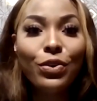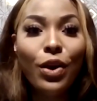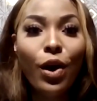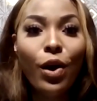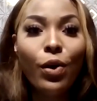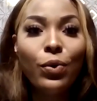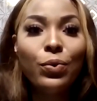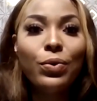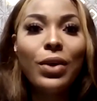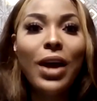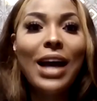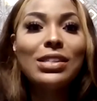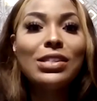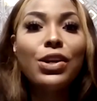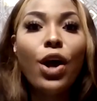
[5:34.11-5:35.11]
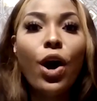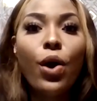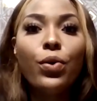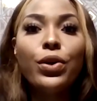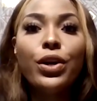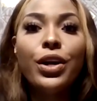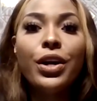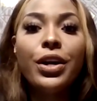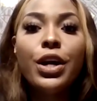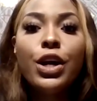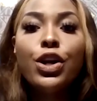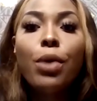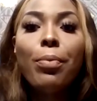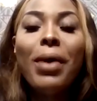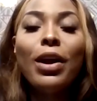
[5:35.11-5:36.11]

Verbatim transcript: You know, as an owner,